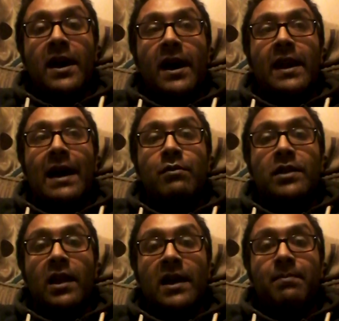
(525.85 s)
And I
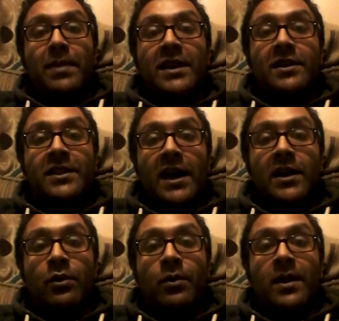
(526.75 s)
would like Peter
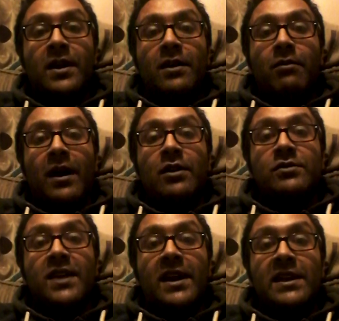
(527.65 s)
Dale, right,
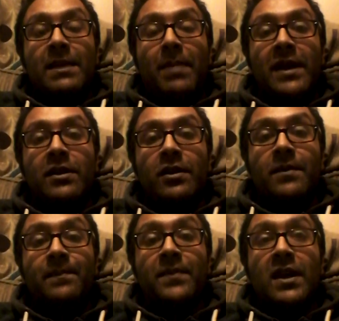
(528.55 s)
who's
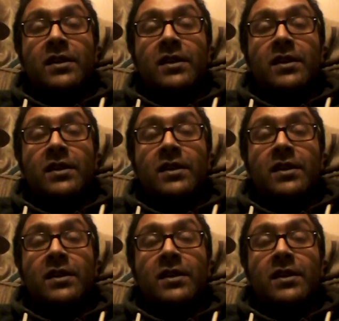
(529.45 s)
independent,